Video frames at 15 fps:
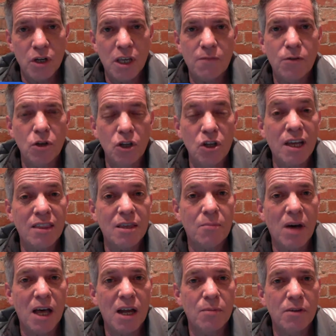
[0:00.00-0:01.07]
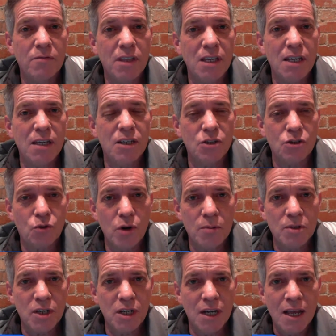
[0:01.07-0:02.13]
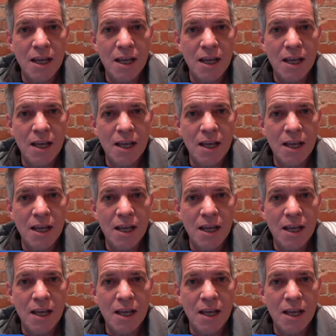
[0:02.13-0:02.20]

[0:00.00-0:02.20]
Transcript: If you look at the bottom of the description,